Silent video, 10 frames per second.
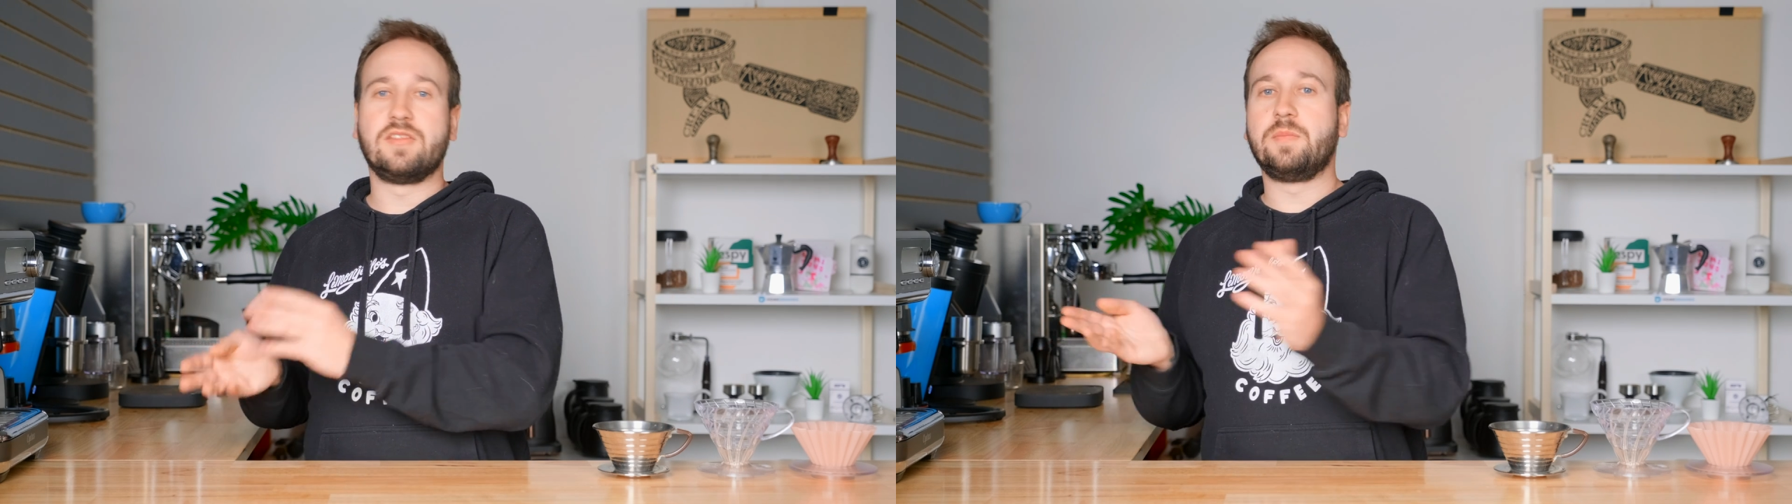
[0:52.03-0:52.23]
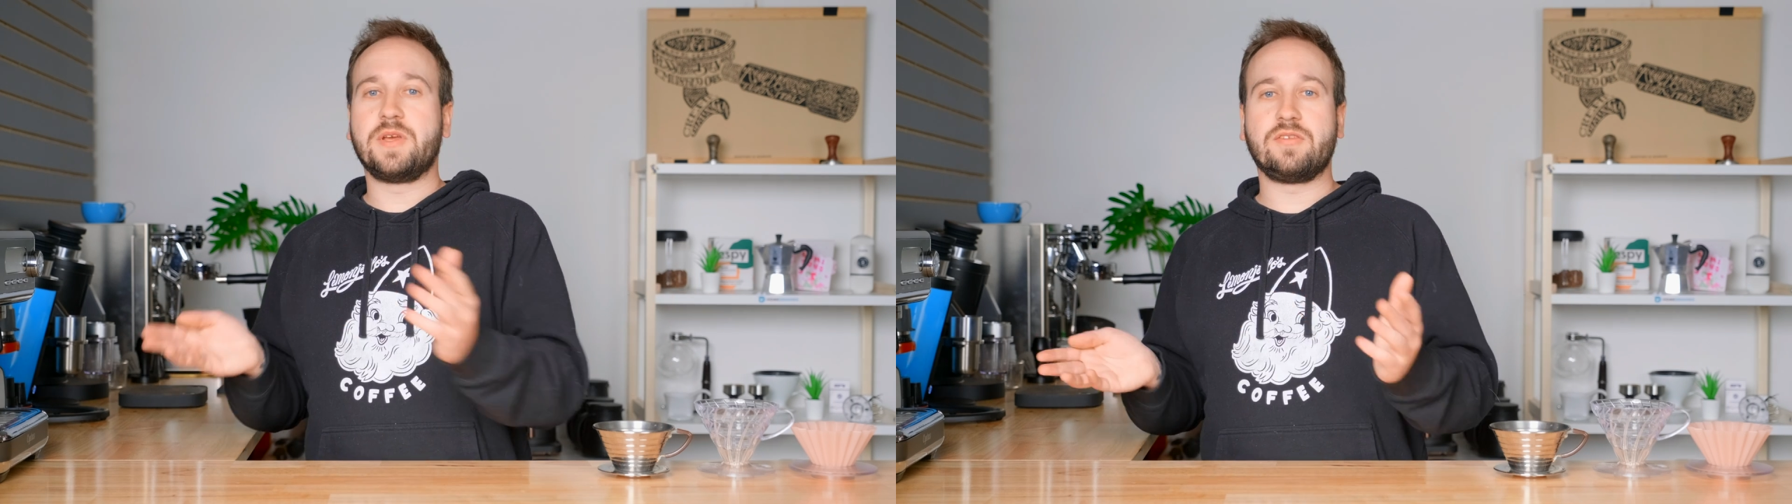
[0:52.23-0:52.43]
The
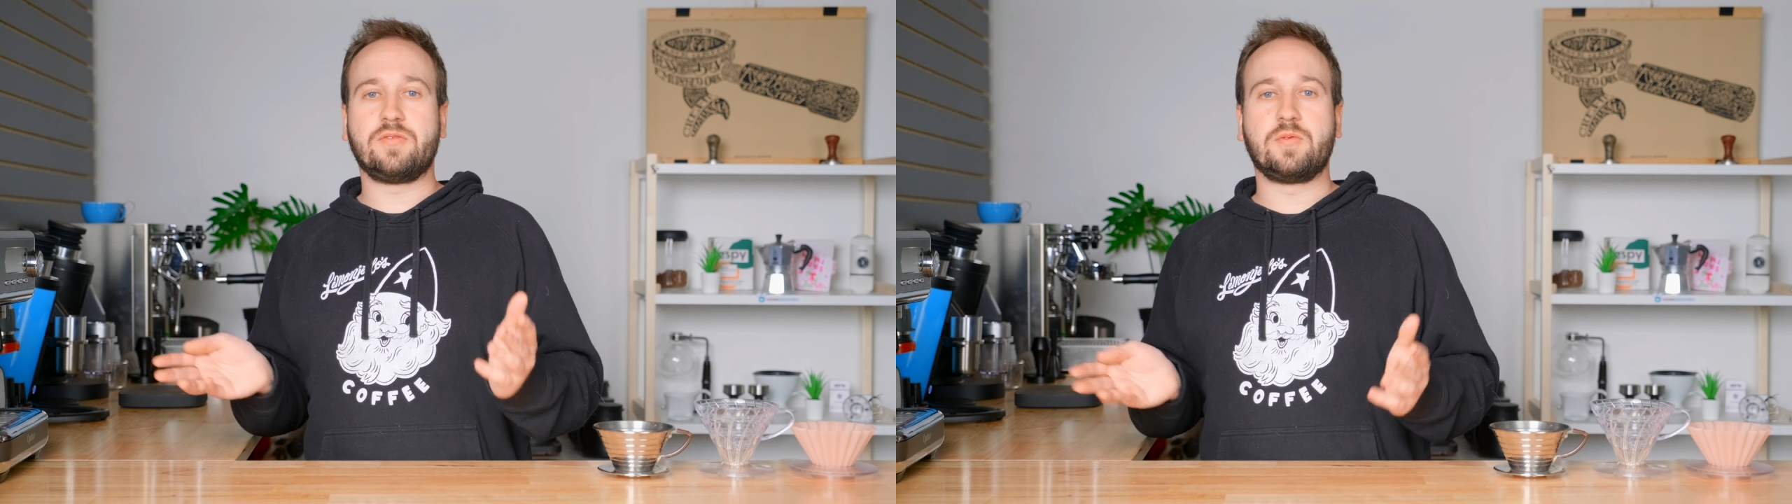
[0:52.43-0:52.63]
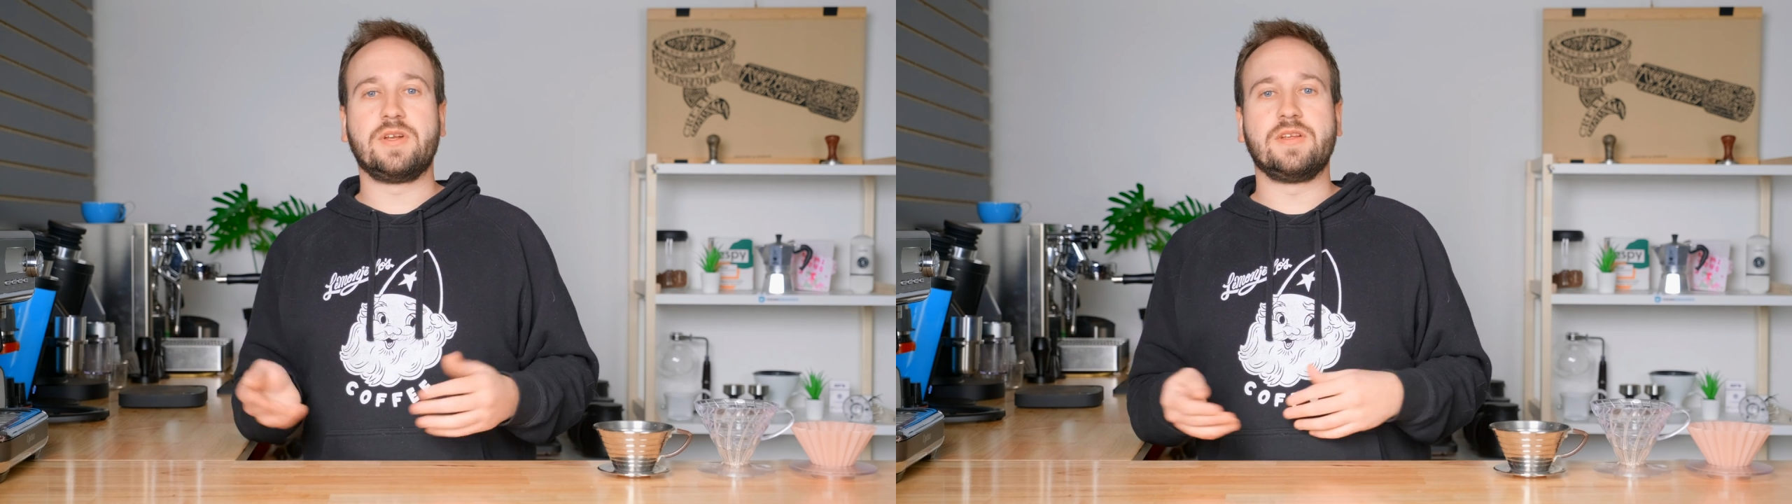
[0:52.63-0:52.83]
biggest
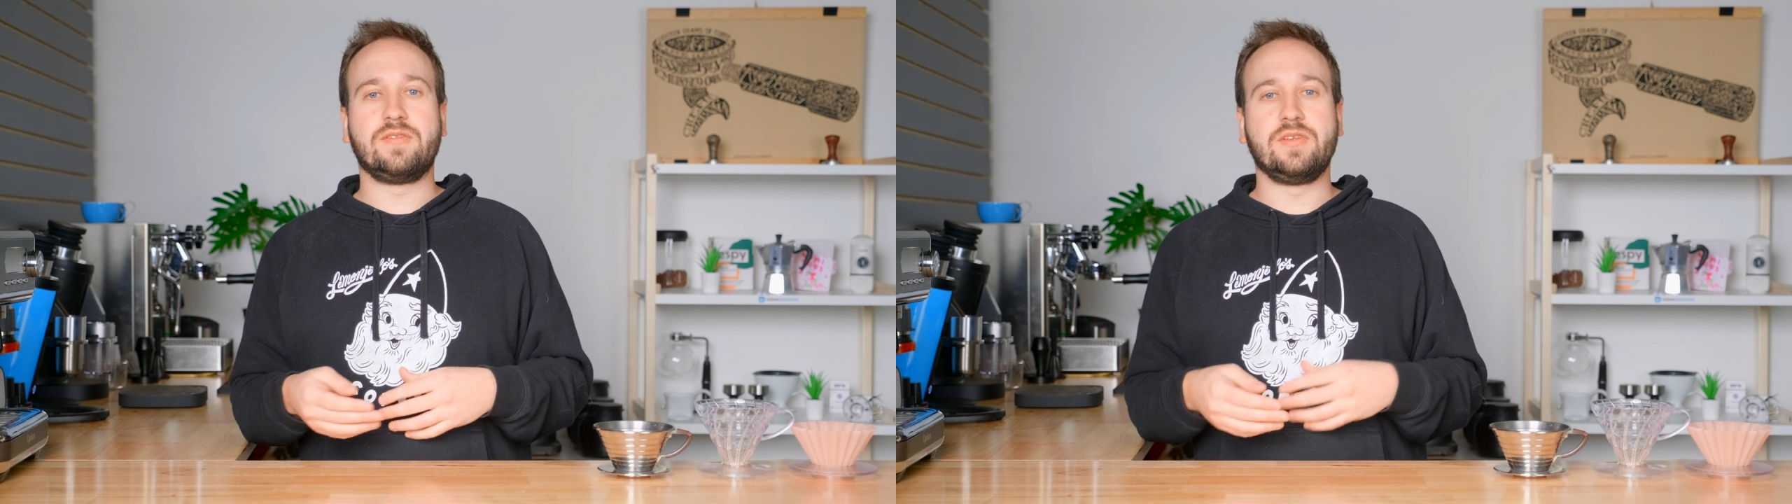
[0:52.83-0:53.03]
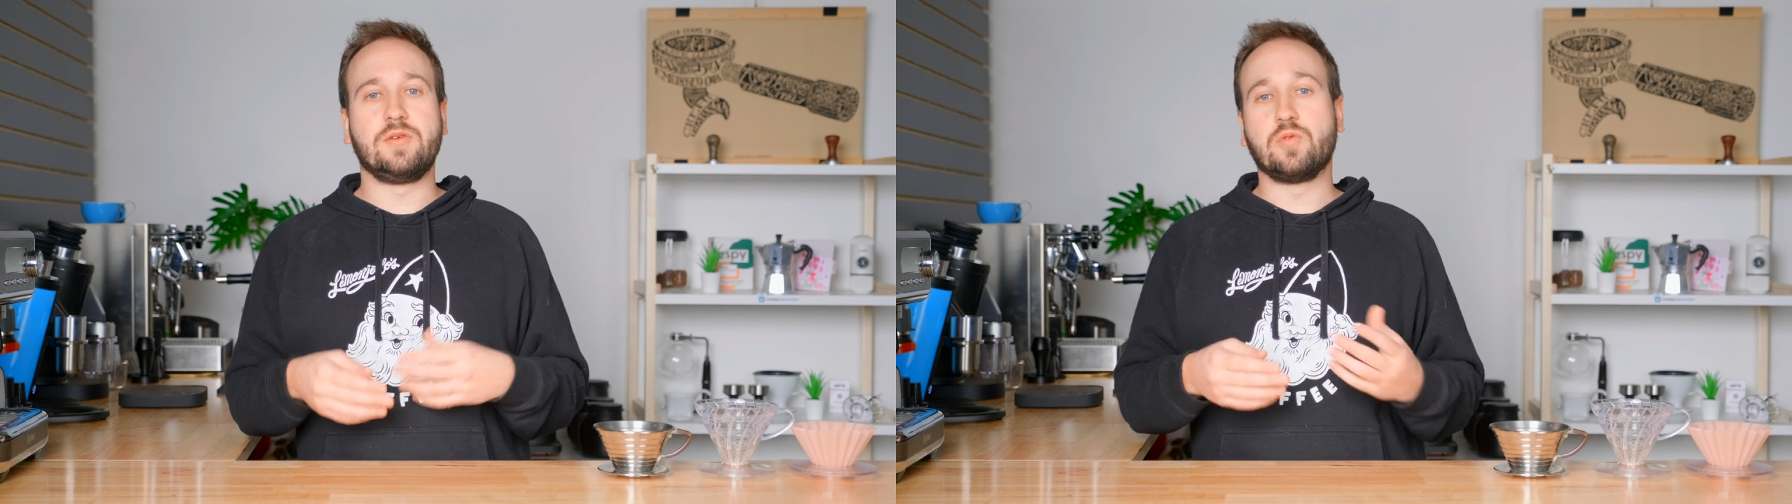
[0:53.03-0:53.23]
one is
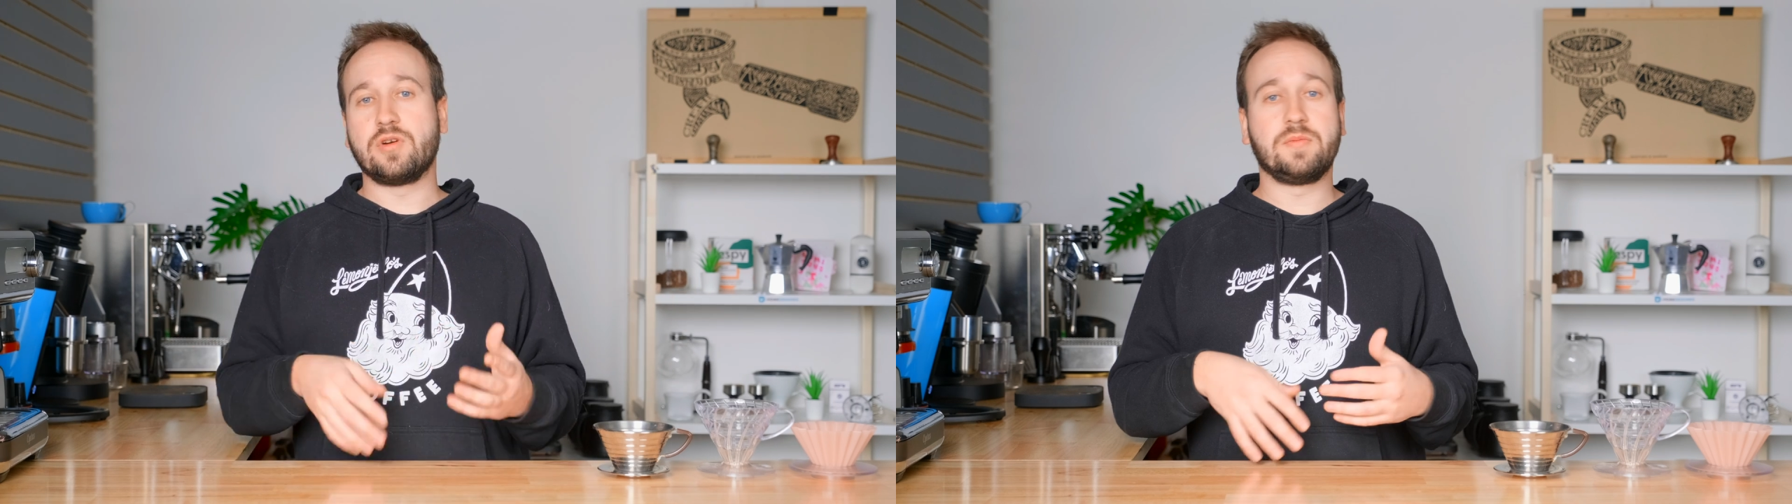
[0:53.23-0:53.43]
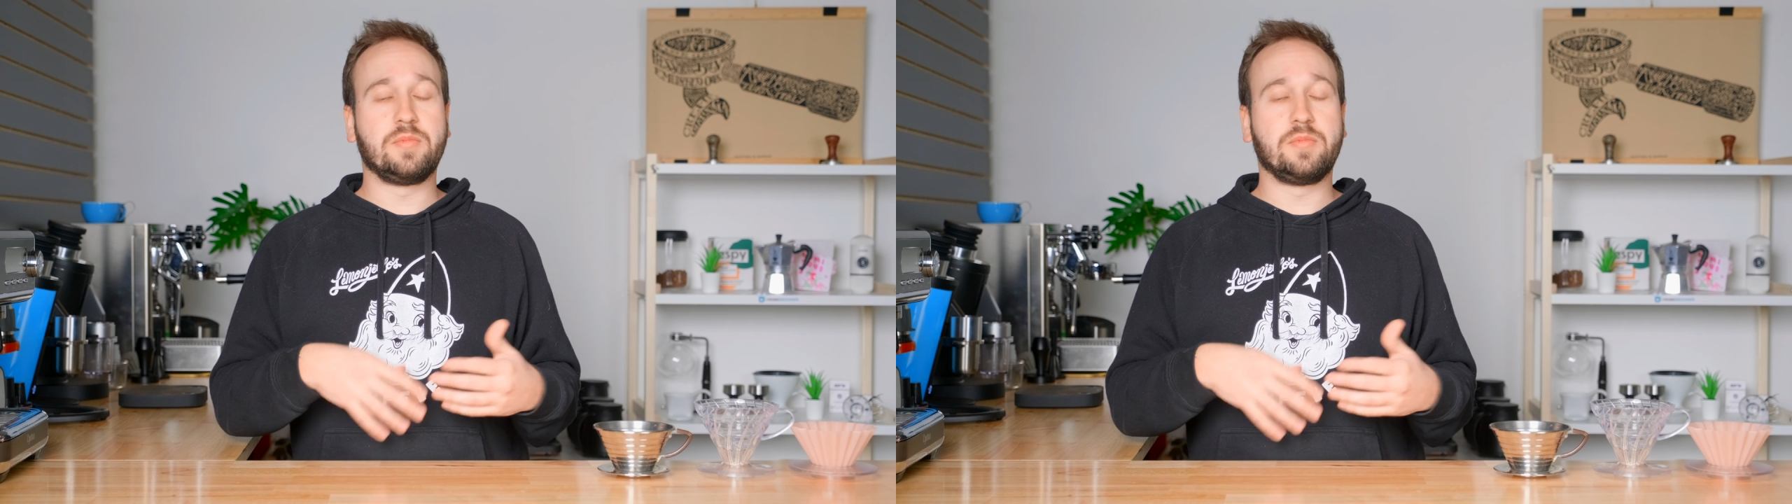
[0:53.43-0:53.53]
the World